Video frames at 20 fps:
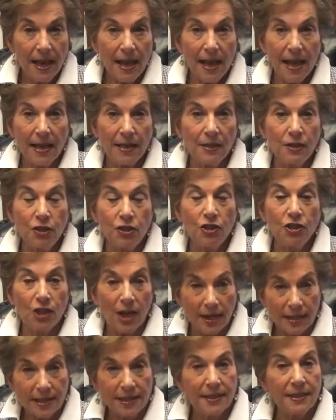And
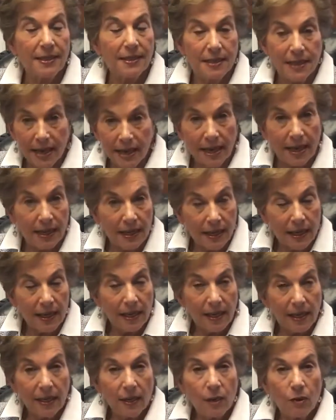just today,
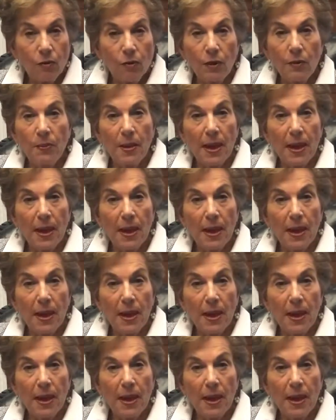we